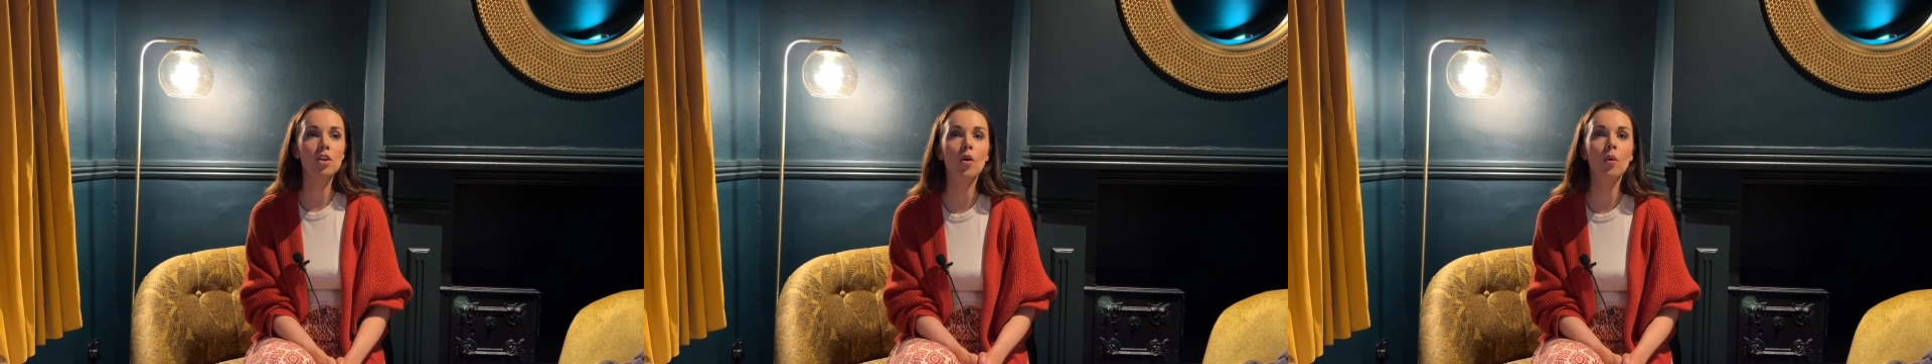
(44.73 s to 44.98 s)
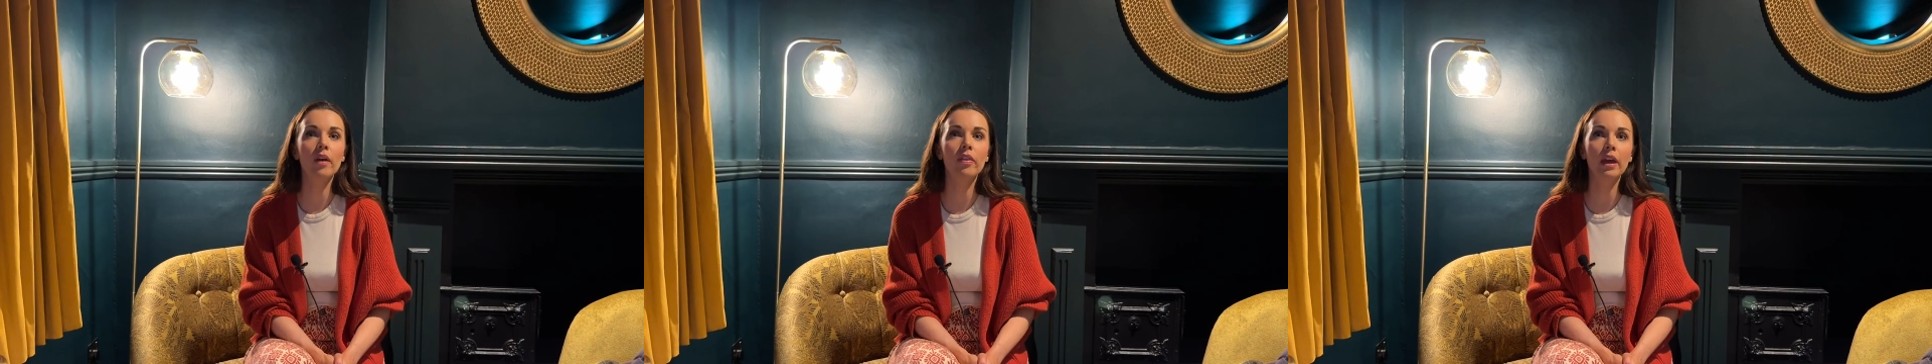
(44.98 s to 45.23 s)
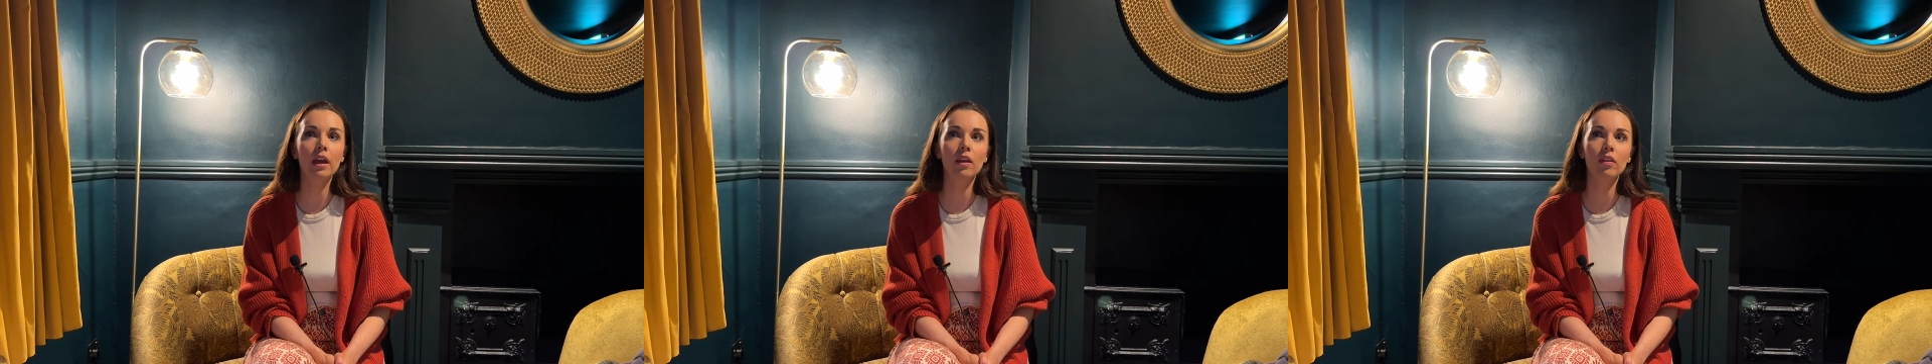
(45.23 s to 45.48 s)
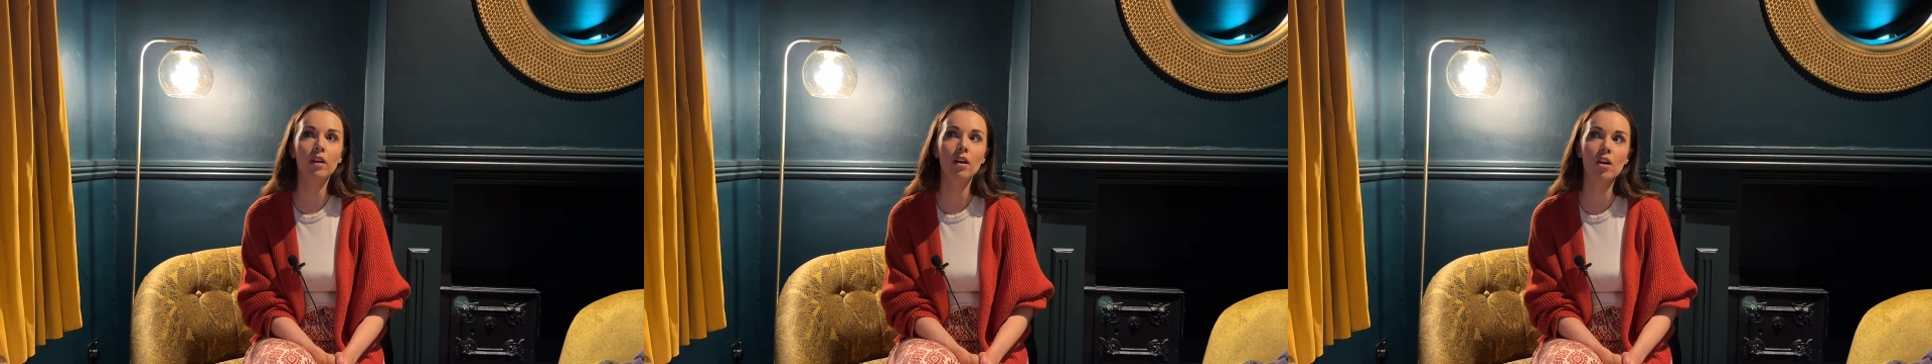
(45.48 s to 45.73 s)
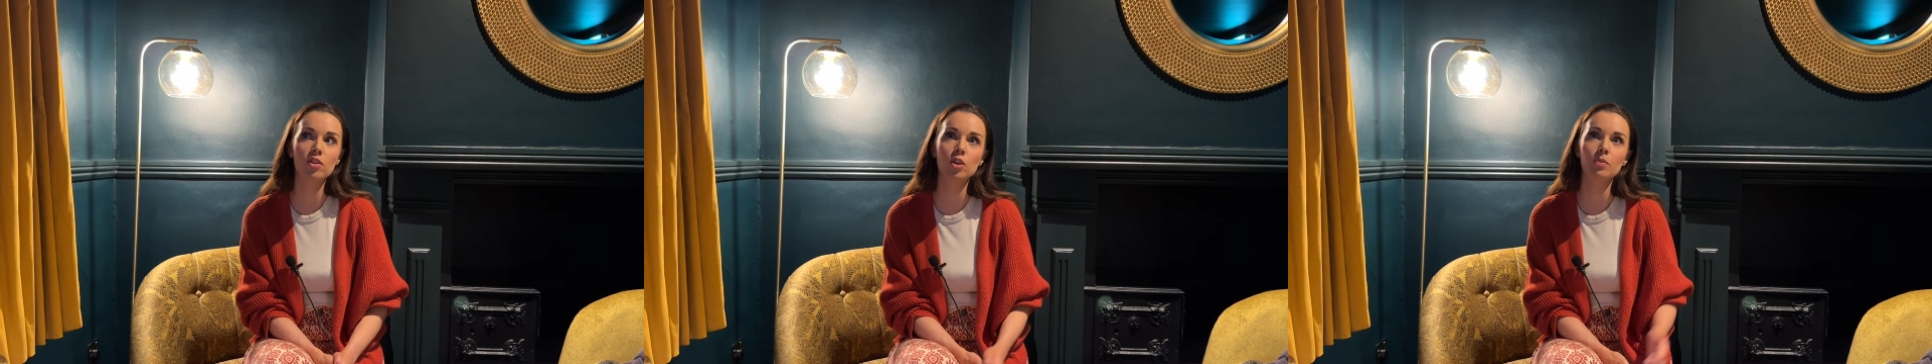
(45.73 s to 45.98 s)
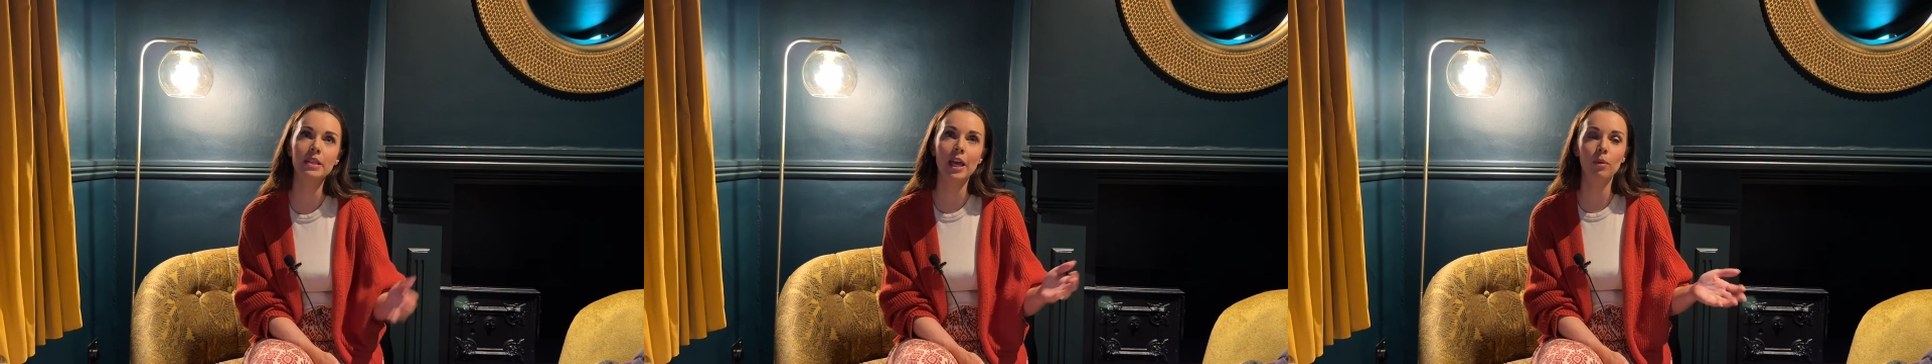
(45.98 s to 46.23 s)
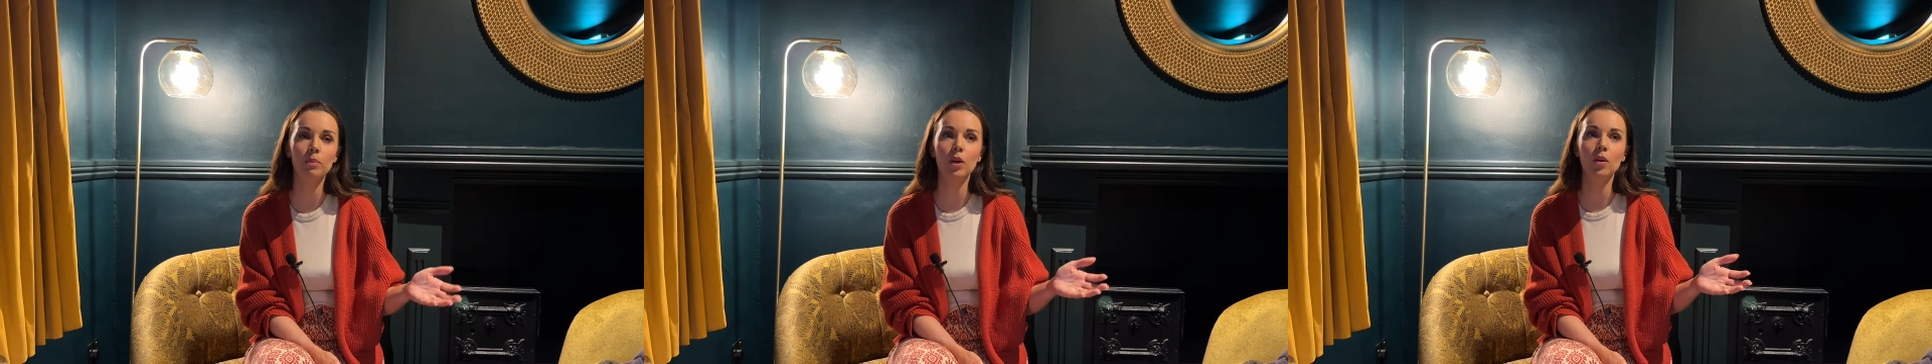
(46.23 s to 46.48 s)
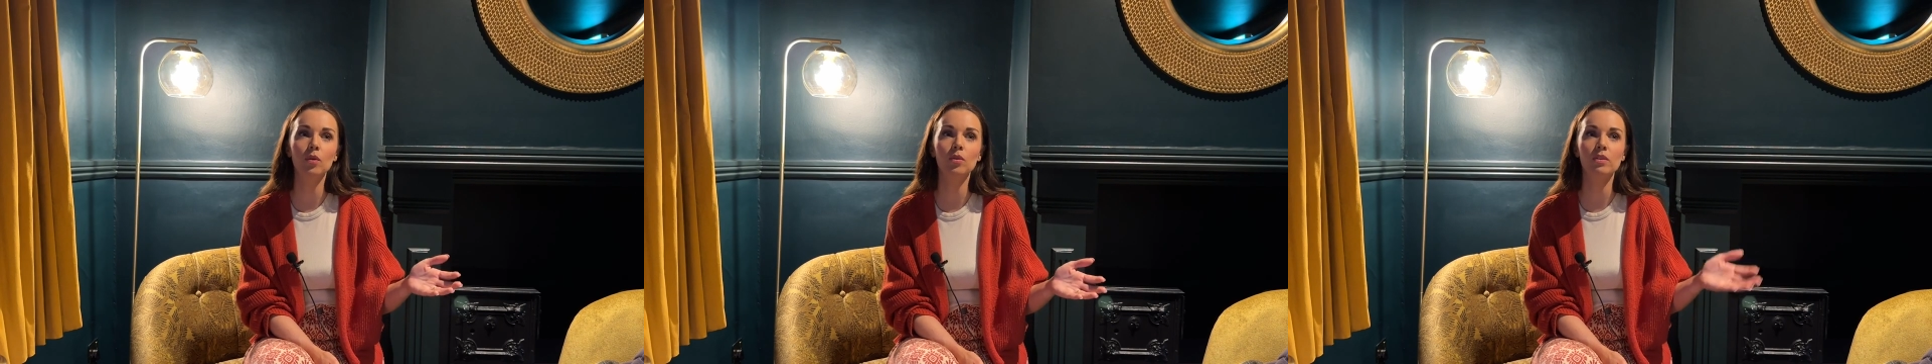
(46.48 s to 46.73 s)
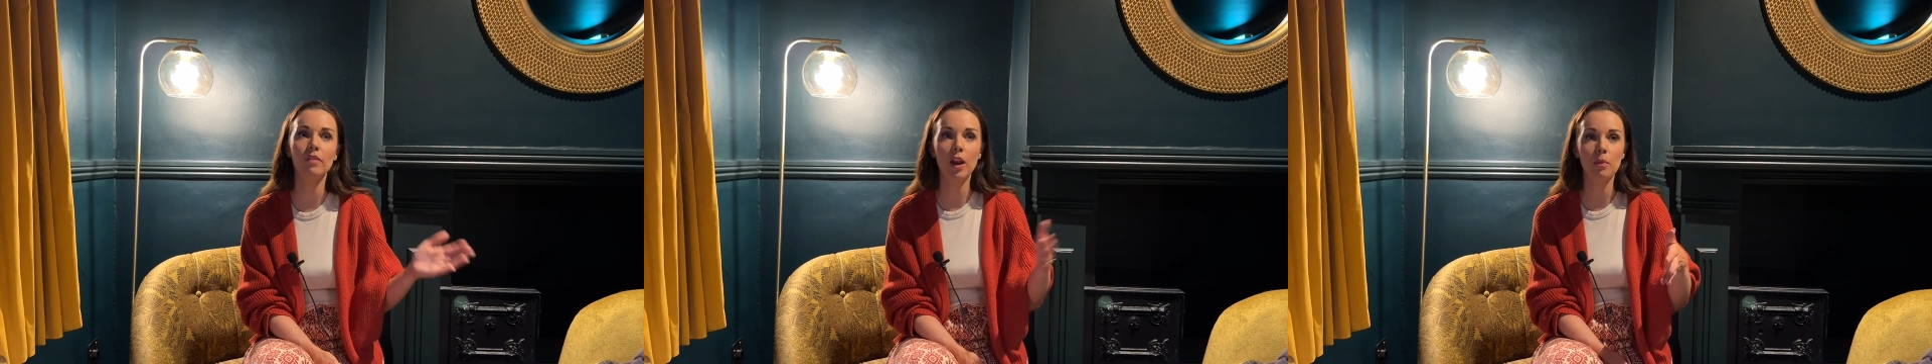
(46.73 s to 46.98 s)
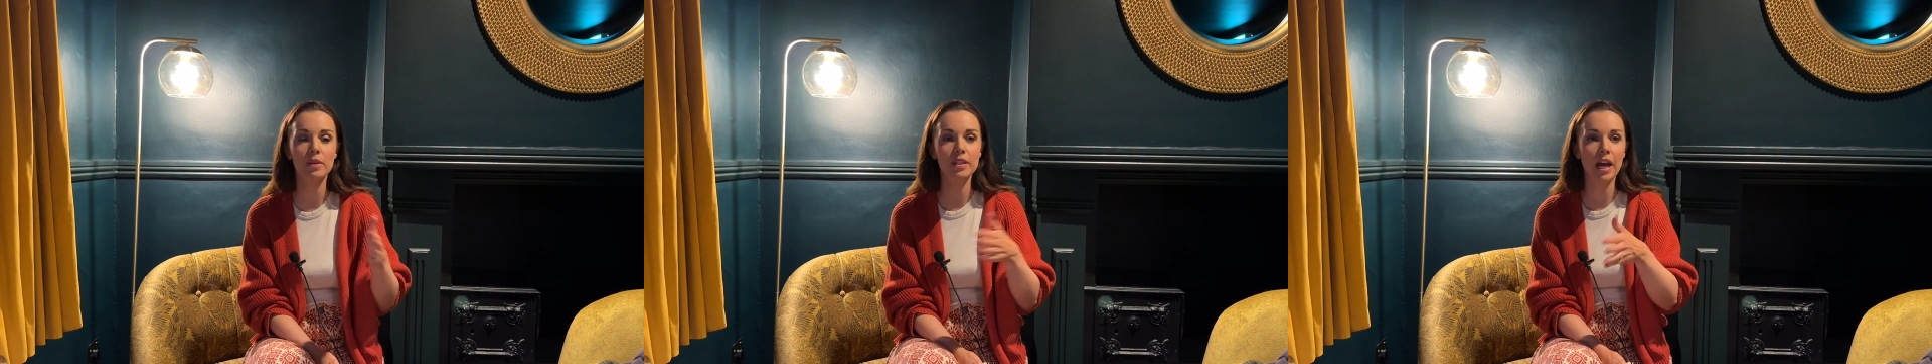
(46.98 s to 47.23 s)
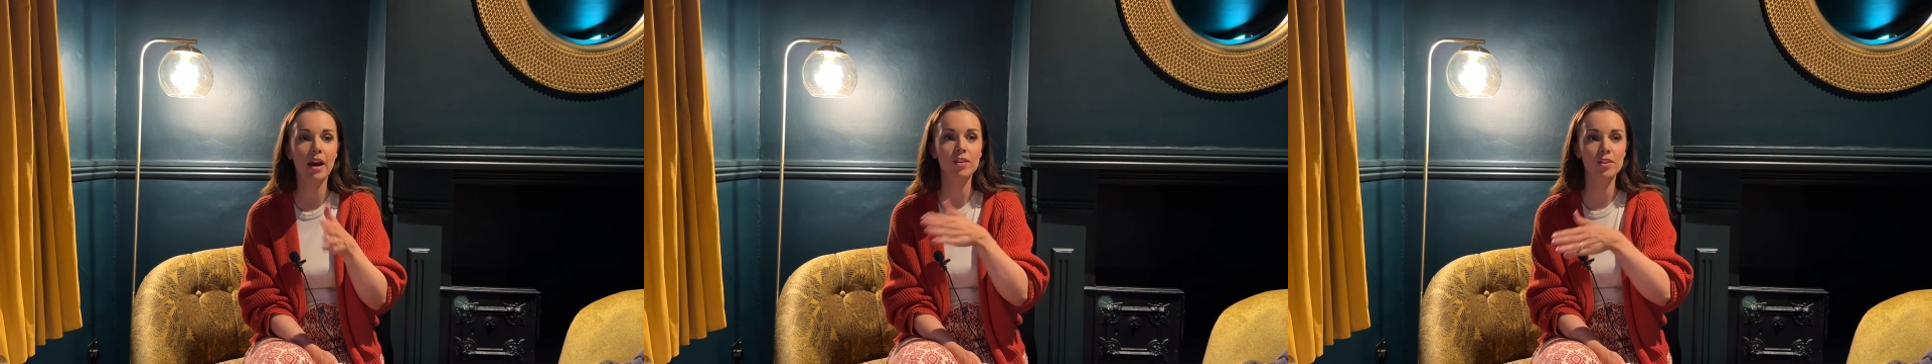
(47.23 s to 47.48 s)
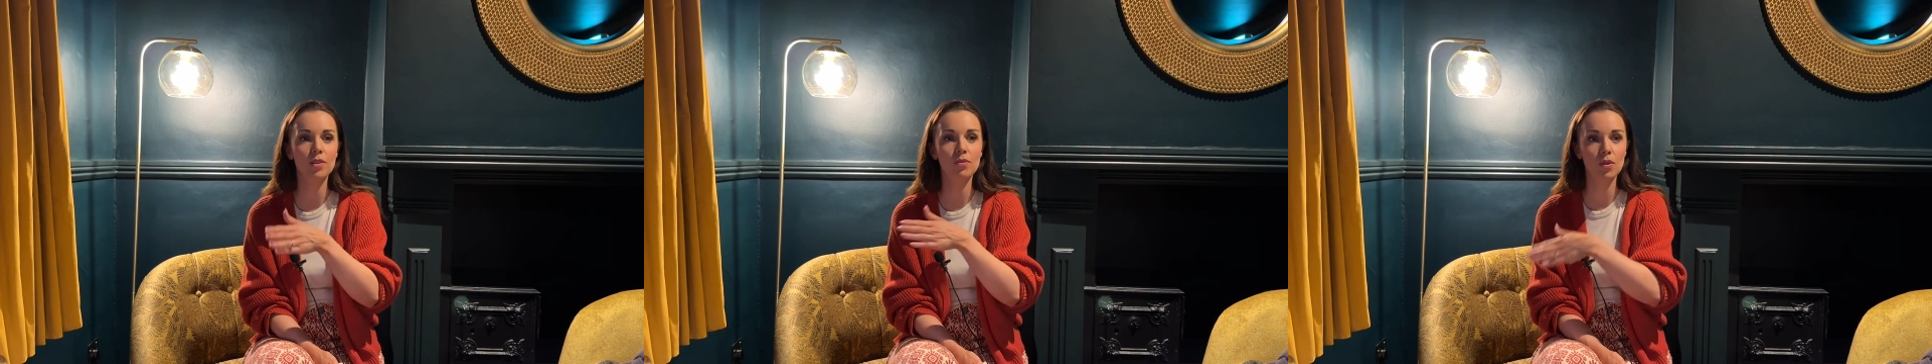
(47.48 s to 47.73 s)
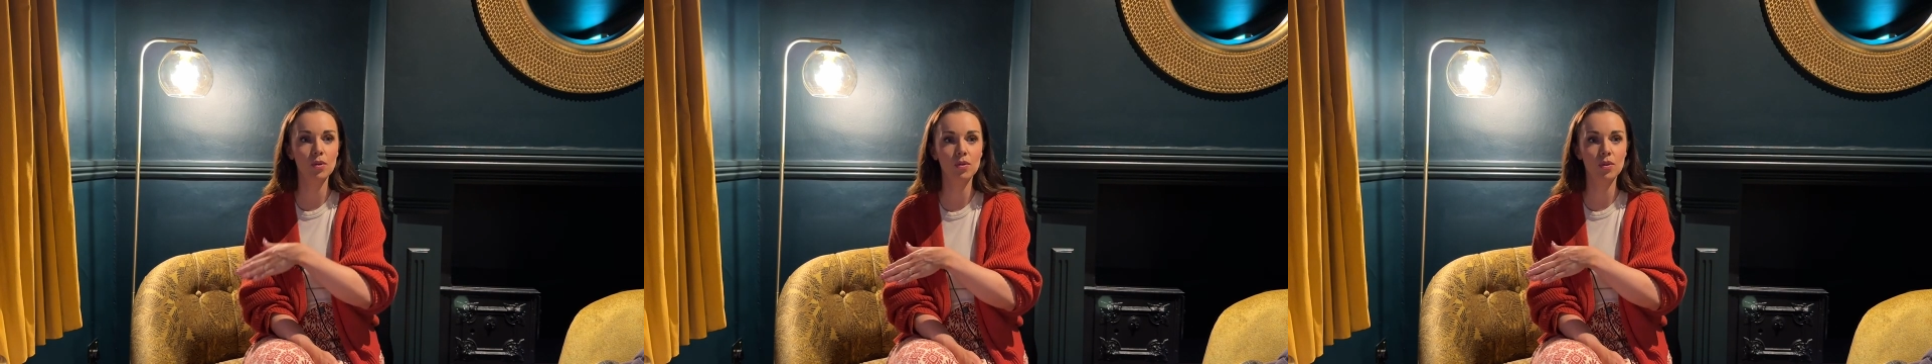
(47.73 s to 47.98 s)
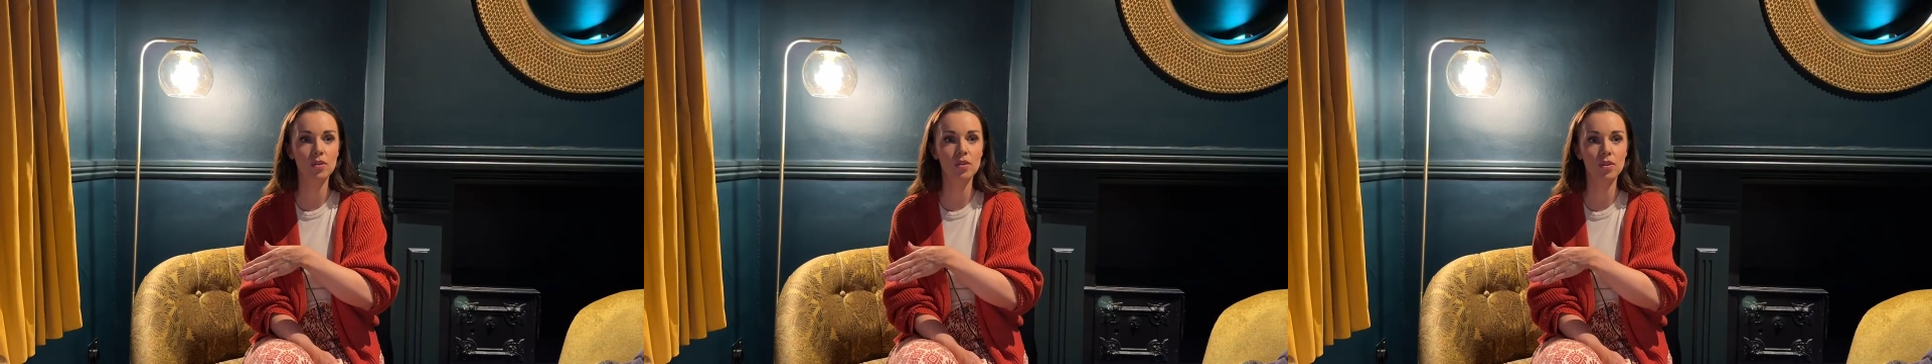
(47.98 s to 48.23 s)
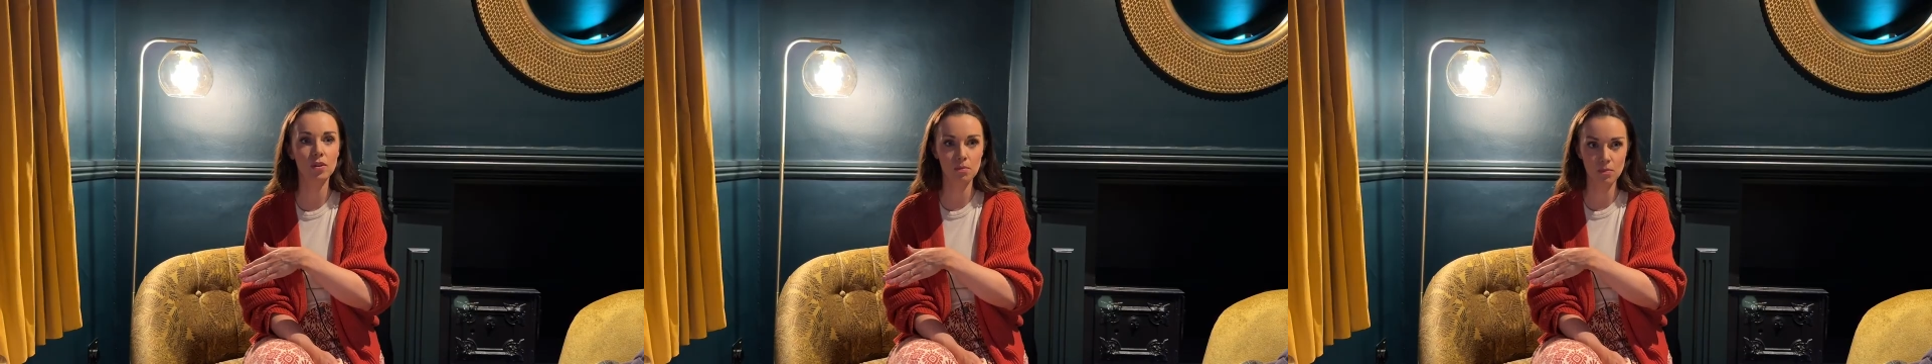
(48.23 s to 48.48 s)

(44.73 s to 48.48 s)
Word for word: So I think the costumes help you develop as a character through the